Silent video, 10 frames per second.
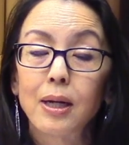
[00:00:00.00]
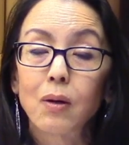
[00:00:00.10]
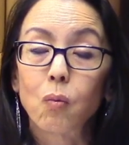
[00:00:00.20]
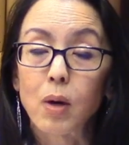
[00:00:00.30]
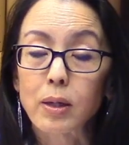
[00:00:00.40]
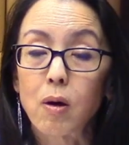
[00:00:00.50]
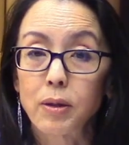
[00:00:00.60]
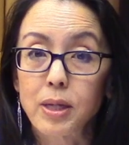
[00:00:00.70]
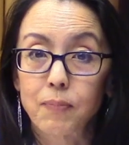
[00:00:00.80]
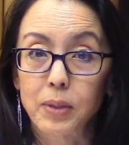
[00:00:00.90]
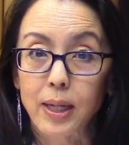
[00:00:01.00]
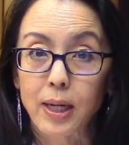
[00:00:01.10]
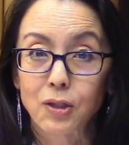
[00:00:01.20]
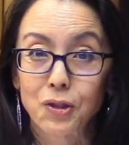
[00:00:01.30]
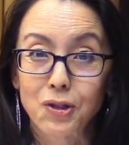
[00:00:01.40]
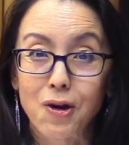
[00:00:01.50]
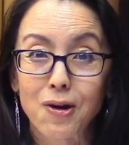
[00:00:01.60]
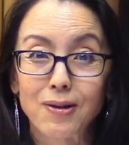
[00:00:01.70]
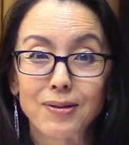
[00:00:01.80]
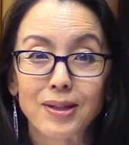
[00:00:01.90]
what all the implications
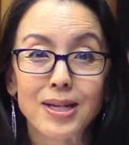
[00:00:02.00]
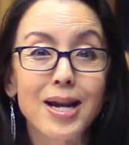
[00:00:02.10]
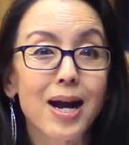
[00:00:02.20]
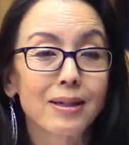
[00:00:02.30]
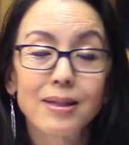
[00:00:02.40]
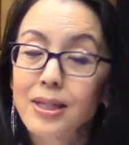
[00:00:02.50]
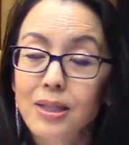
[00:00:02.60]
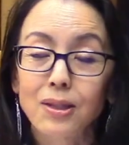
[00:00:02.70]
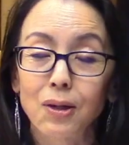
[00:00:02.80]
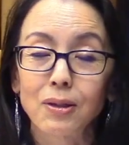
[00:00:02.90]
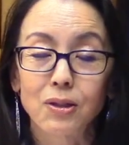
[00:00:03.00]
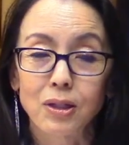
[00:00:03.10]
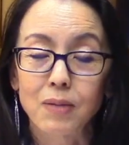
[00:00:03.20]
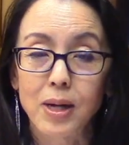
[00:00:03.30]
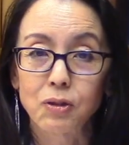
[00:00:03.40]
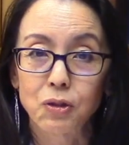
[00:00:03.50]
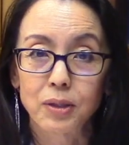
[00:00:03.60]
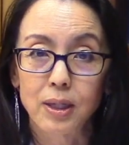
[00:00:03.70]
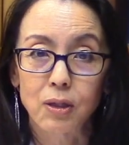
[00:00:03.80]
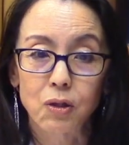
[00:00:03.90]
are? Not necessarily just about
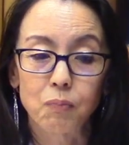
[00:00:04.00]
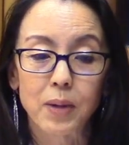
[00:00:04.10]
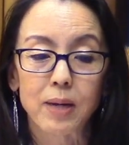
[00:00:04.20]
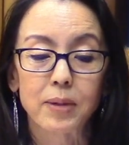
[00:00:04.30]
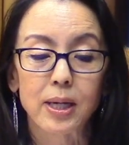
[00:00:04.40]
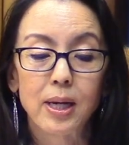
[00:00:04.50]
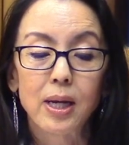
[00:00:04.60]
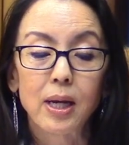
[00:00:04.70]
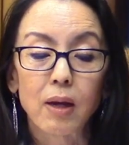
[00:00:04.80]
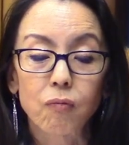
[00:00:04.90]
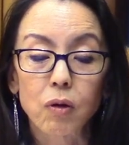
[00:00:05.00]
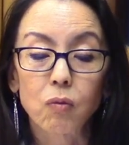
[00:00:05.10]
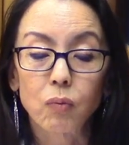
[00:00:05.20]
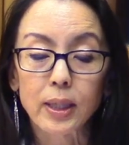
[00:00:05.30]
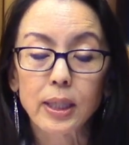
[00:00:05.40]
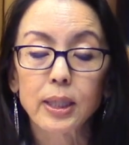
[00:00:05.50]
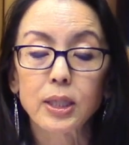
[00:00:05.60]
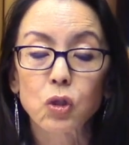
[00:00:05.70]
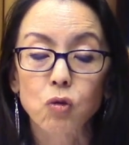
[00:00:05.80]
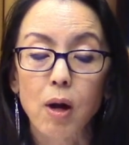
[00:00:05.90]
choosing a cute baby. If we're really
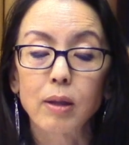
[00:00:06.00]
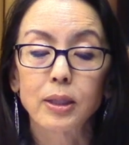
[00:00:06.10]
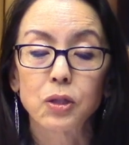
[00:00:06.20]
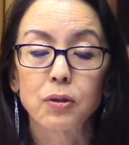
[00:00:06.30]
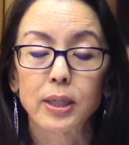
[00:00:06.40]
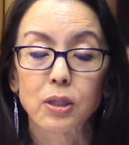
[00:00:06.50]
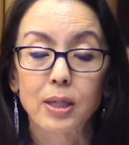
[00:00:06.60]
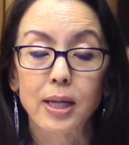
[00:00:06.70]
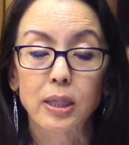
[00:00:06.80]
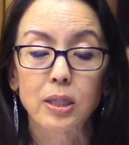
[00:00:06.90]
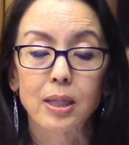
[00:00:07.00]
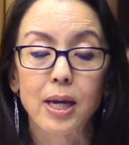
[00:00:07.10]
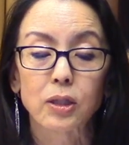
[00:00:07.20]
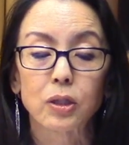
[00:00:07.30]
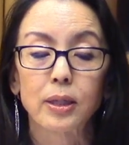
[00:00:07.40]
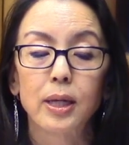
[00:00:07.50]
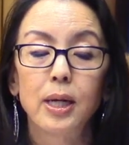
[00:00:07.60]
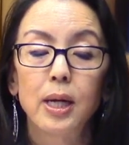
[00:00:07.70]
strongly doing genetic selection,